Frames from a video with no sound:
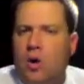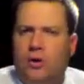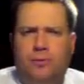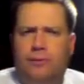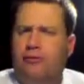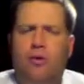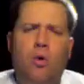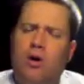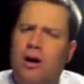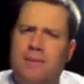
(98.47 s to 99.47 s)
Whereas
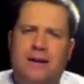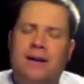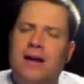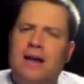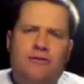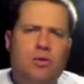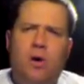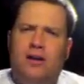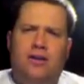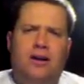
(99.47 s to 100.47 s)
before, I mean, if you
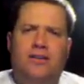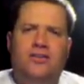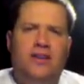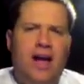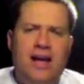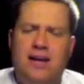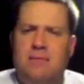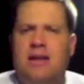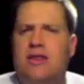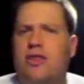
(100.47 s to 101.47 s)
walked on a set in
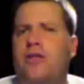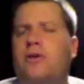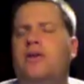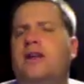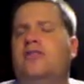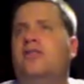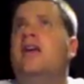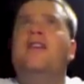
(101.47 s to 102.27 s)
the mid-30s,